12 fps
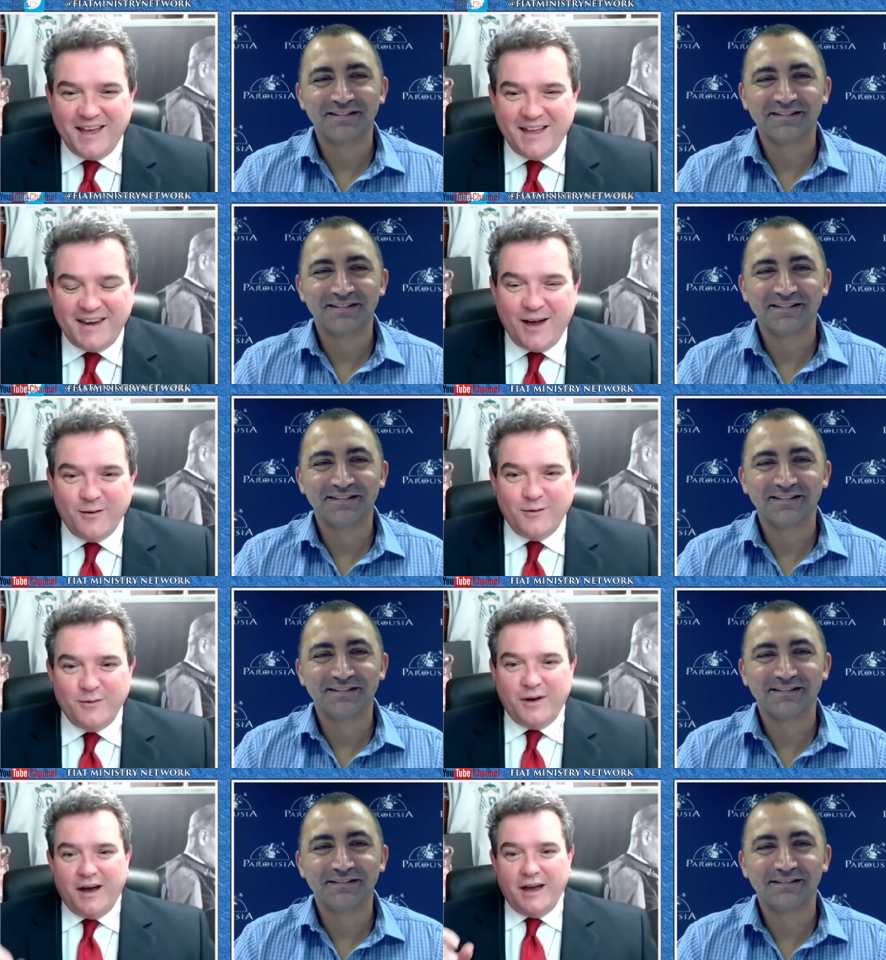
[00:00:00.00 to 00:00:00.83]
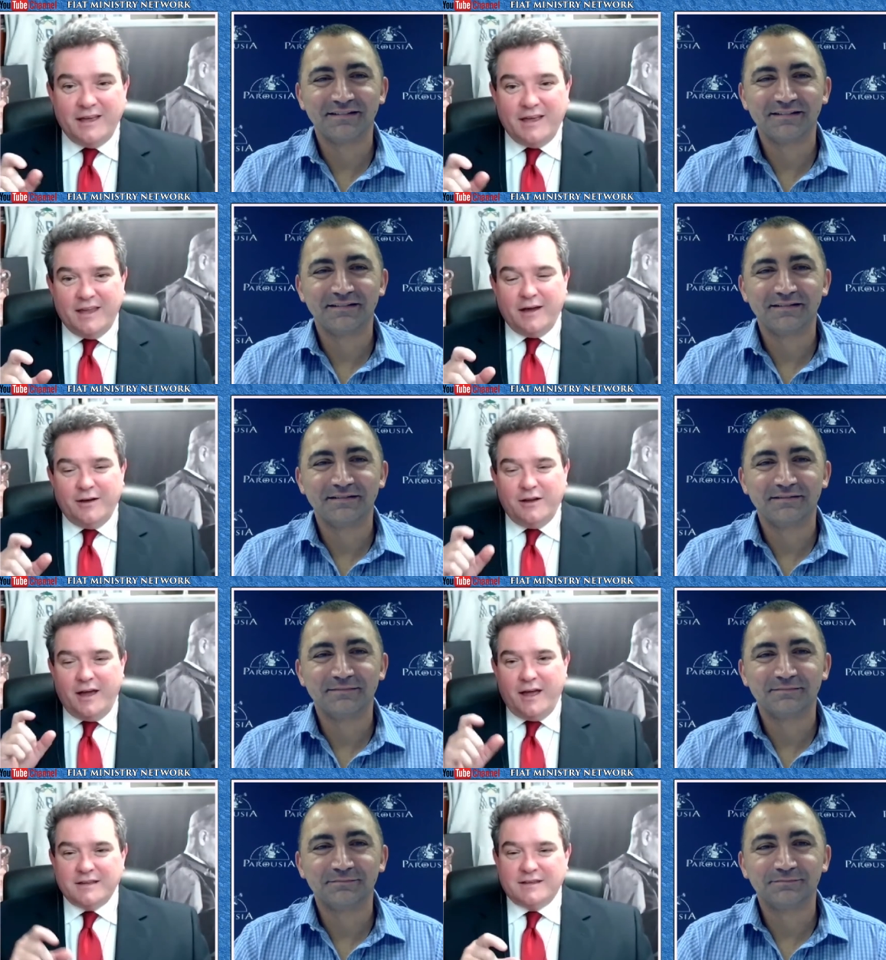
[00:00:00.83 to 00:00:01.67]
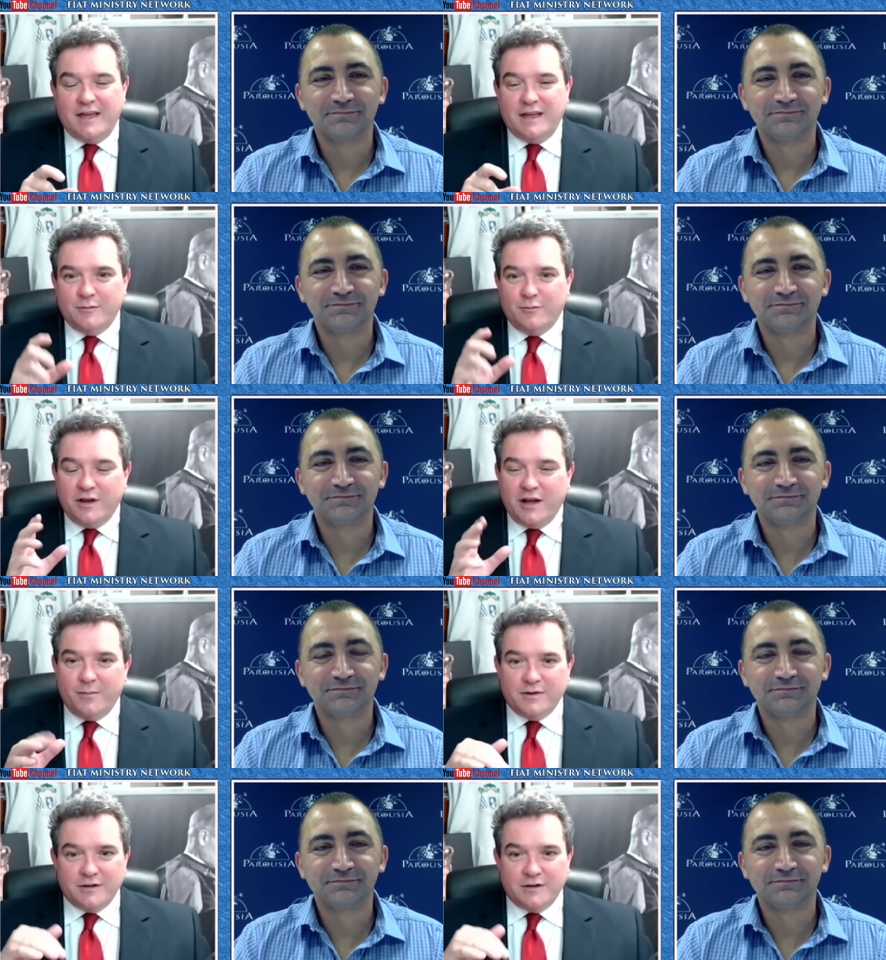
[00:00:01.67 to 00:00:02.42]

Speaker 1: Now, again, I'm going to ask Kent to bring up on the